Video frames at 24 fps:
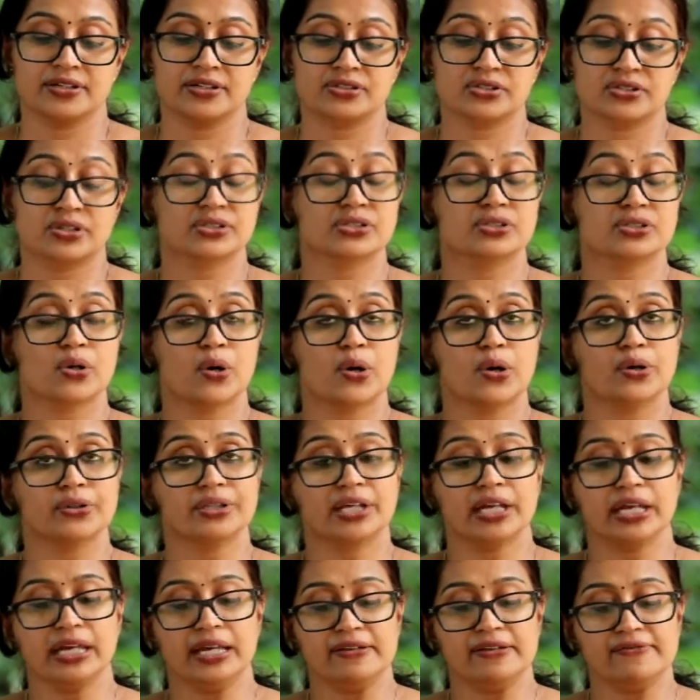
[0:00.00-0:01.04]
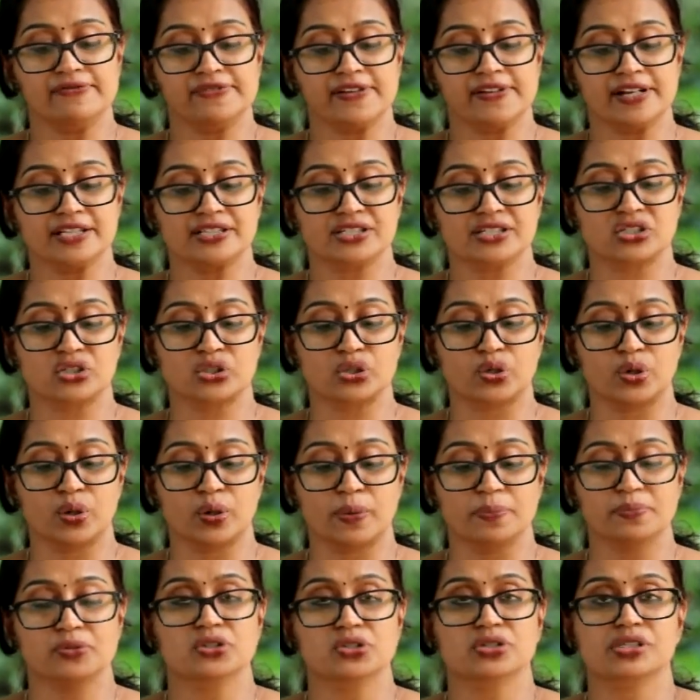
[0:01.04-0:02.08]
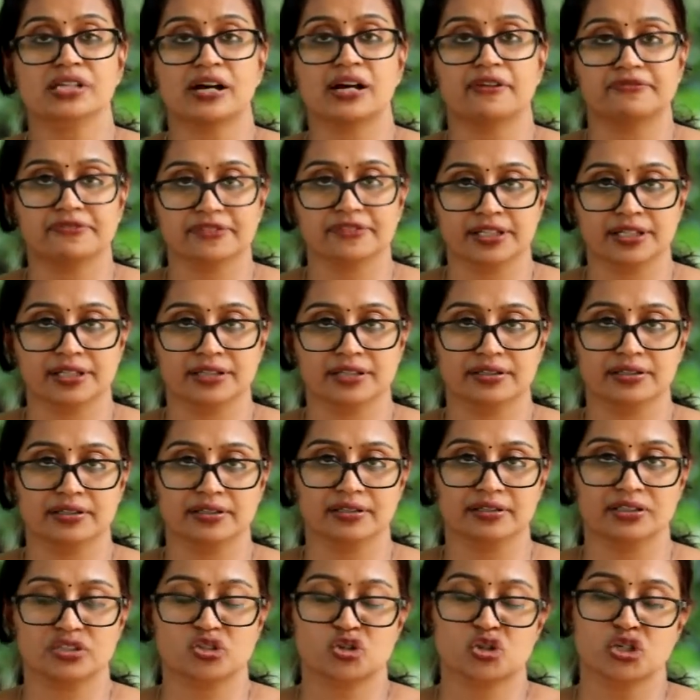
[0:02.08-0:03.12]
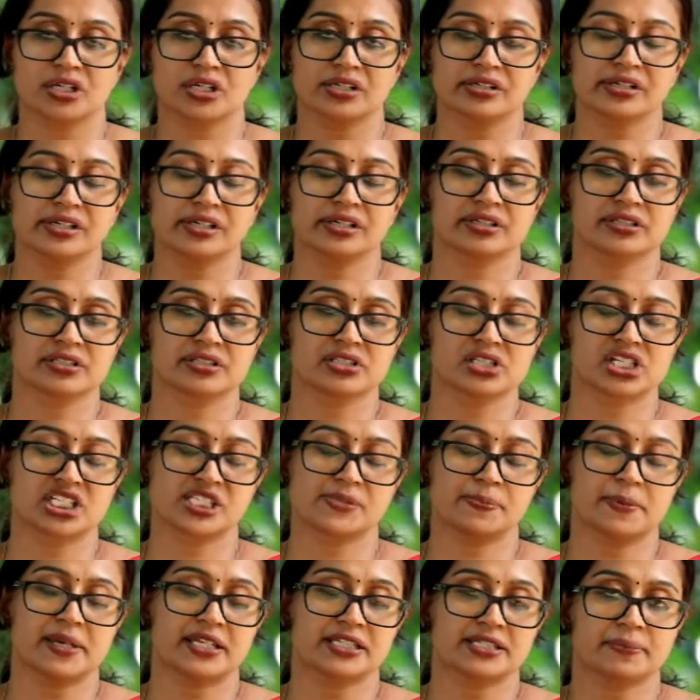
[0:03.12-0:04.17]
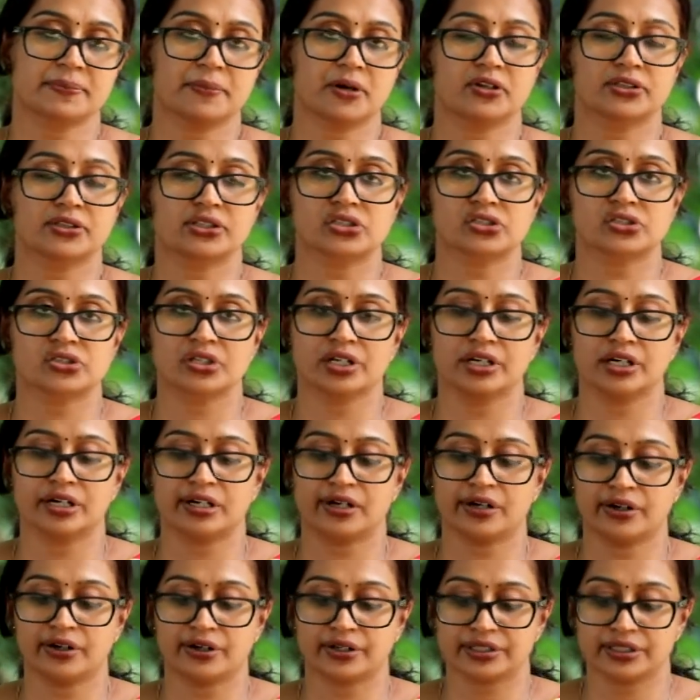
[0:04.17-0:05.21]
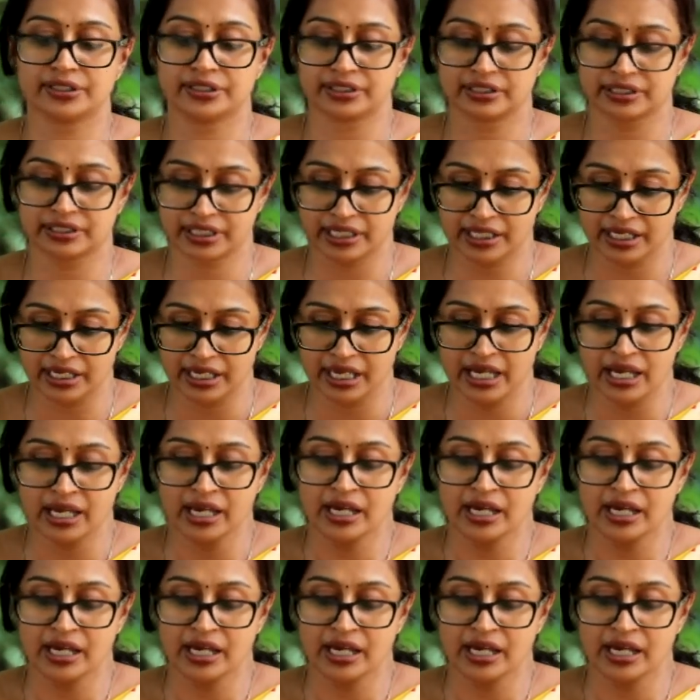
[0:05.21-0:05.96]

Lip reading: So the infants doomed to suffering, the children, she speaks about the